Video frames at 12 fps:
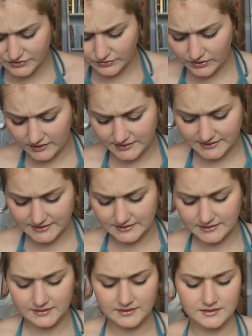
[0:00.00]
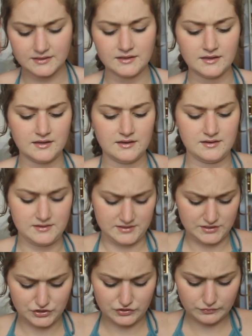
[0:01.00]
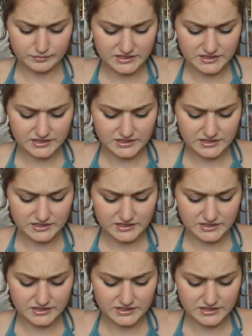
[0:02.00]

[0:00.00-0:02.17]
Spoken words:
I got this tube